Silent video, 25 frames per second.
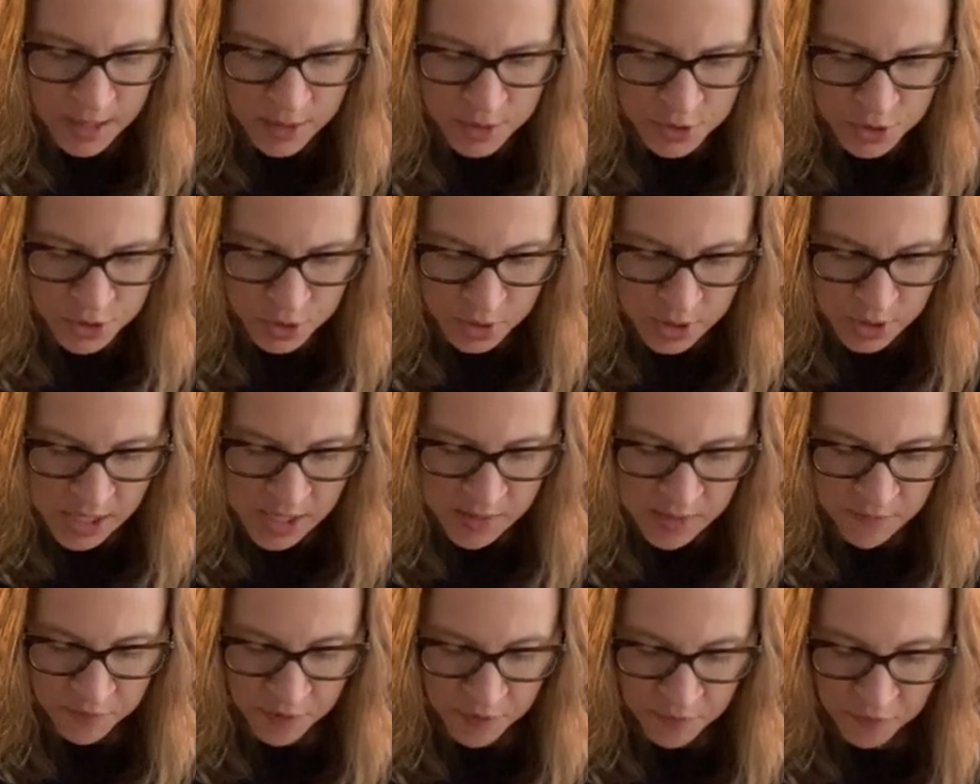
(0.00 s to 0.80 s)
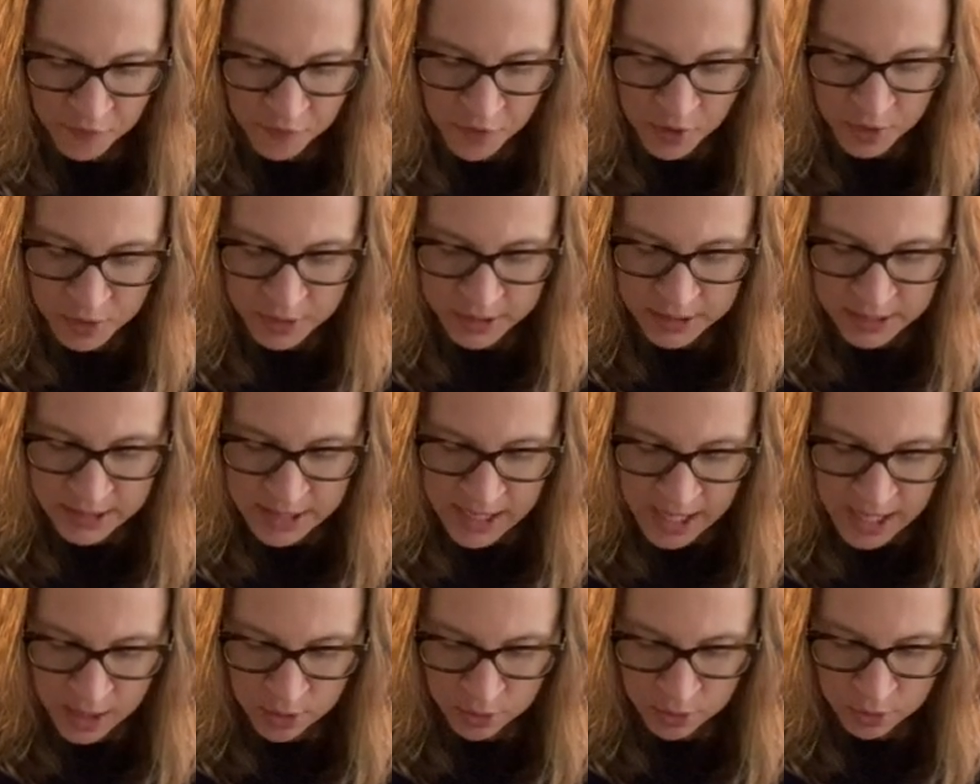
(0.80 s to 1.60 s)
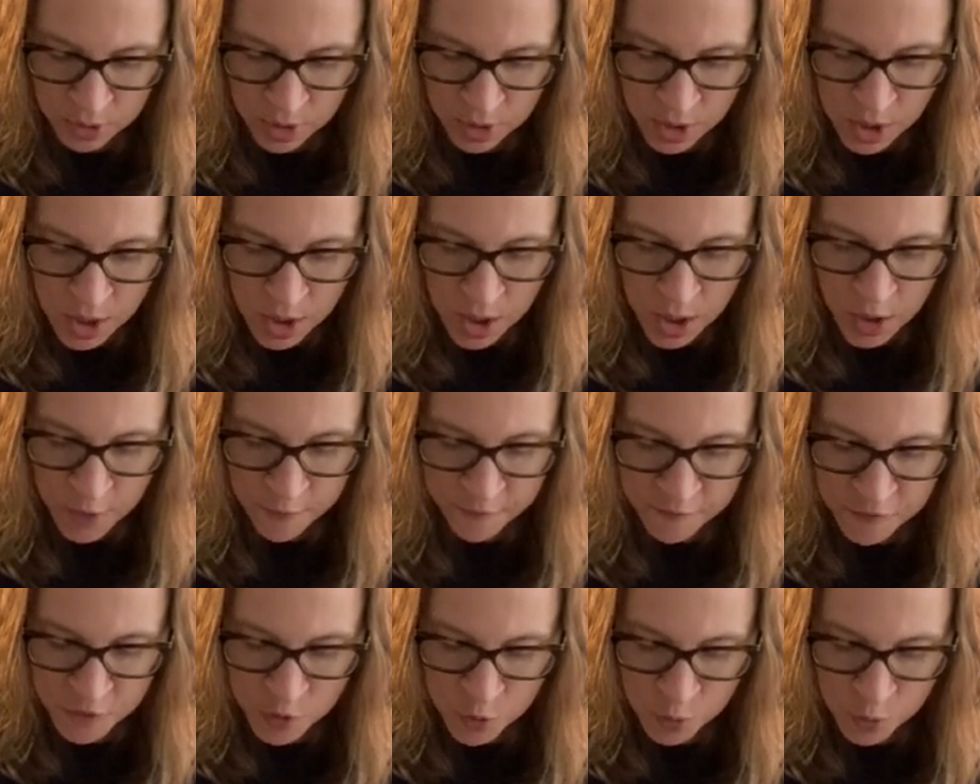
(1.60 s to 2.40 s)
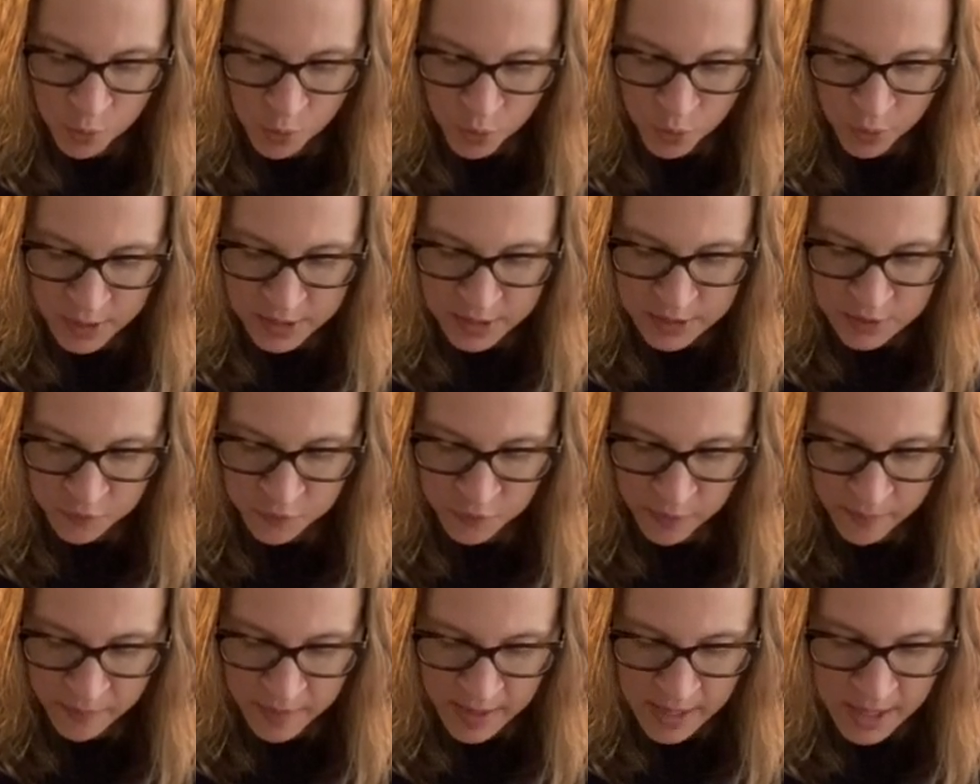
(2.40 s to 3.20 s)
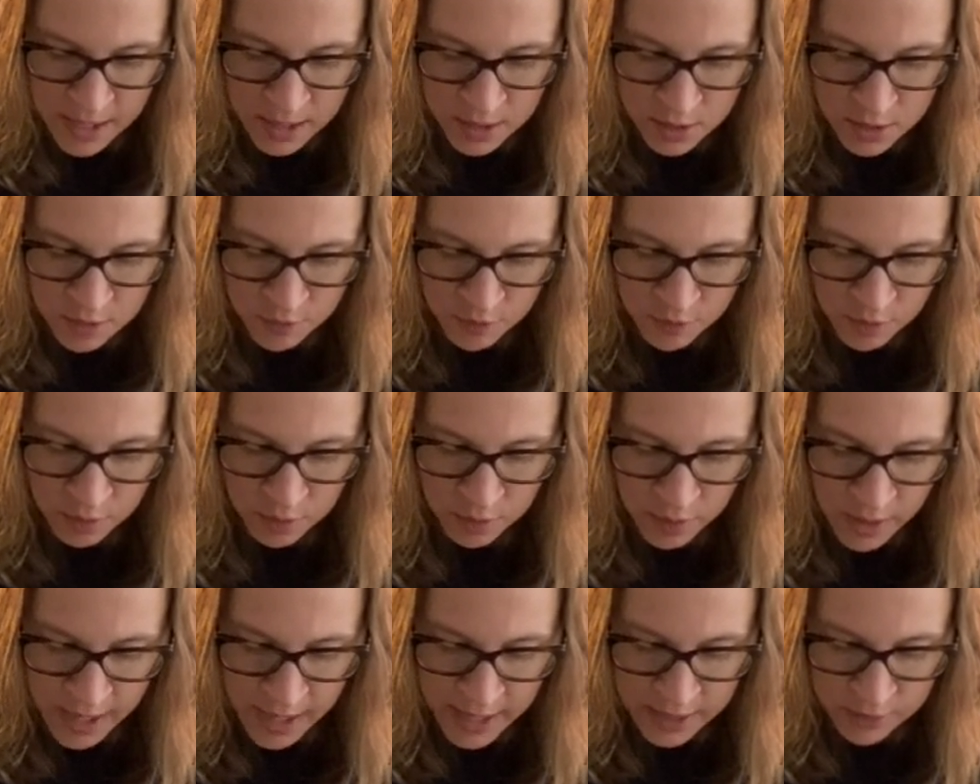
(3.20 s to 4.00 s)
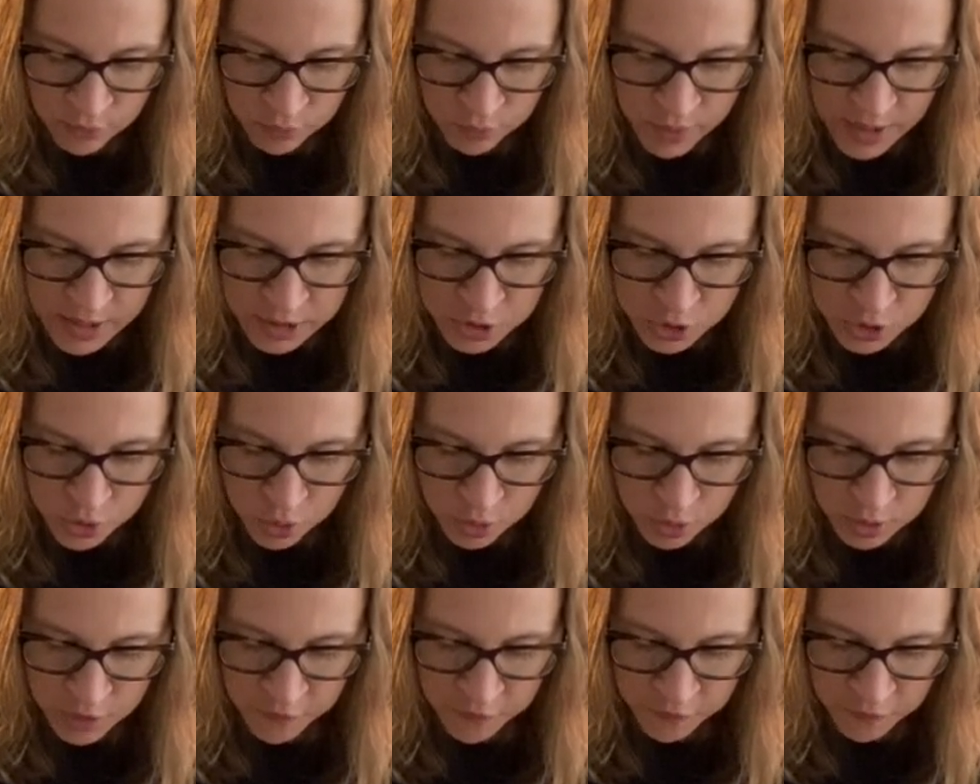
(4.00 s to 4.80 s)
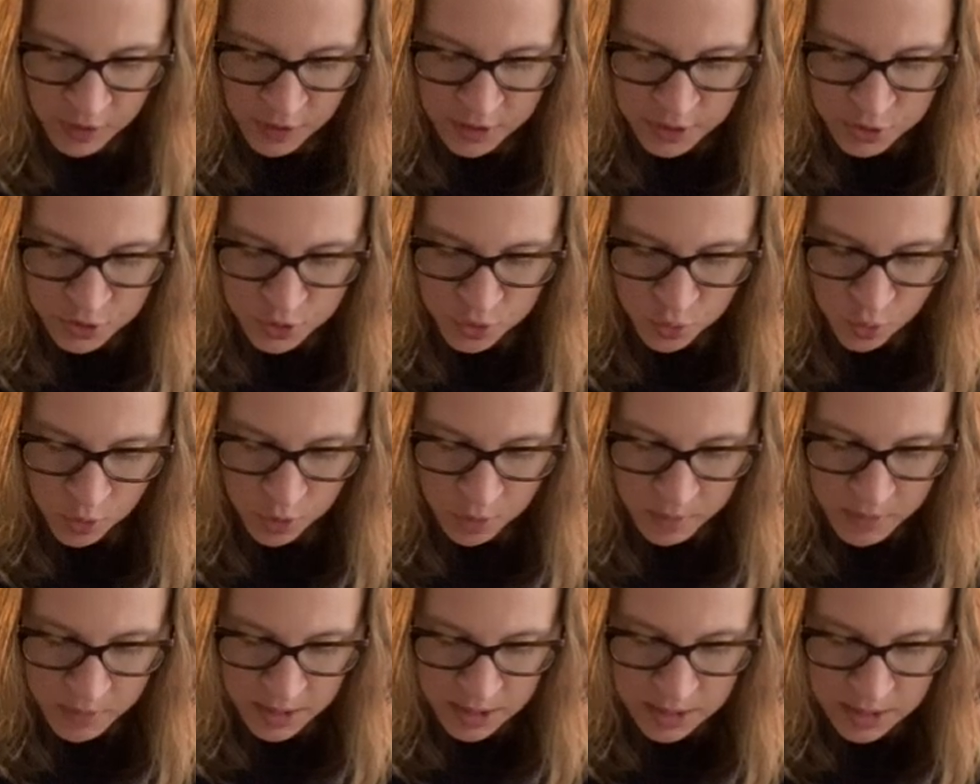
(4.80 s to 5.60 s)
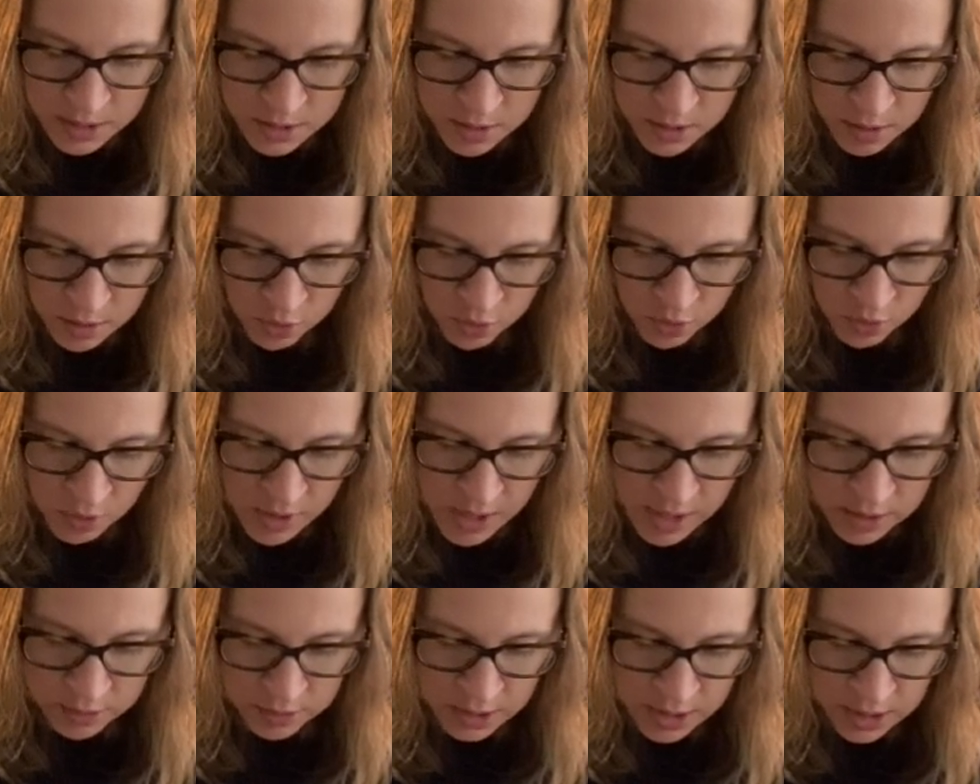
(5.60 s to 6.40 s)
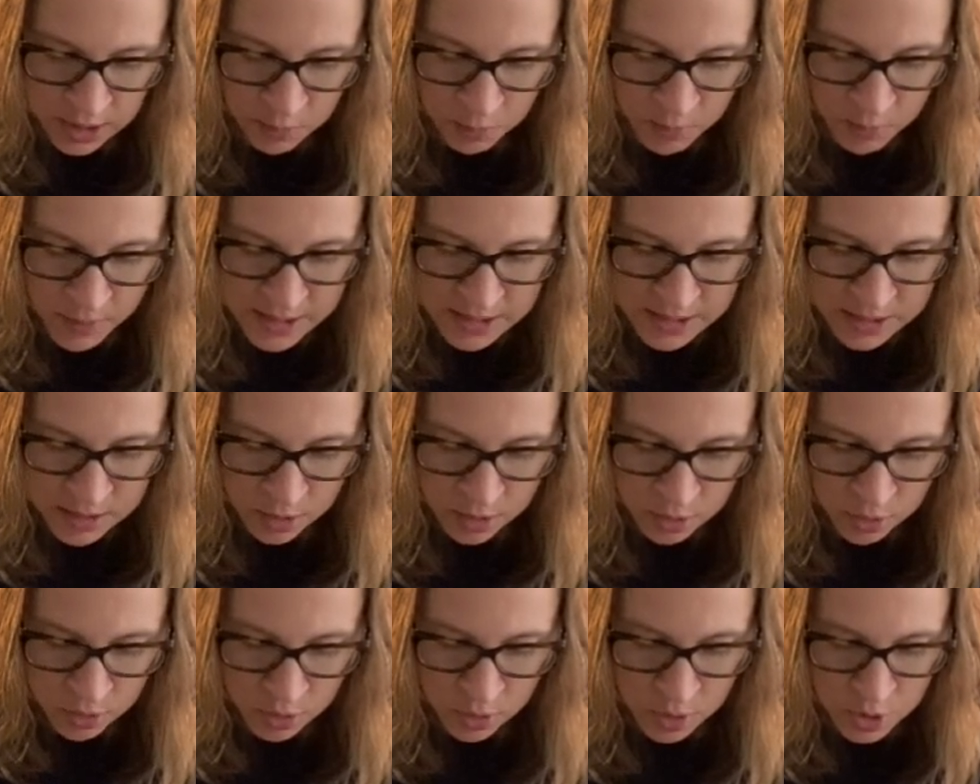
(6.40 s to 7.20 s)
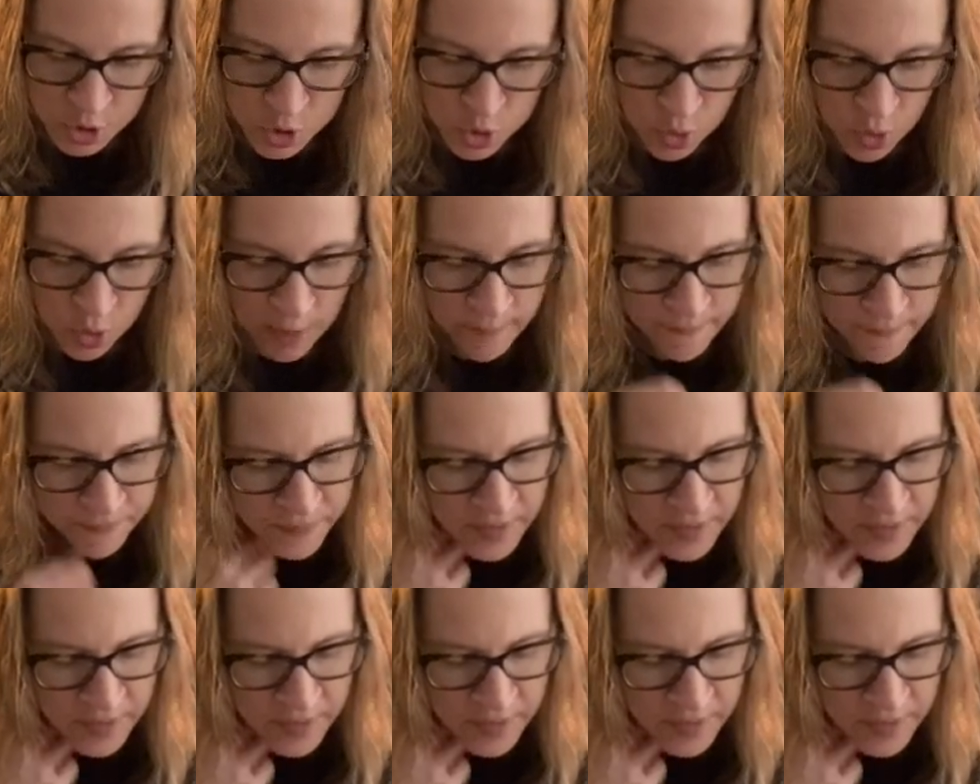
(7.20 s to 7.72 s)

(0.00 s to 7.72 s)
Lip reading: to keep from falling down. A few boys from the end of the line raced toward the front, squirming into the crowd like mice under a door.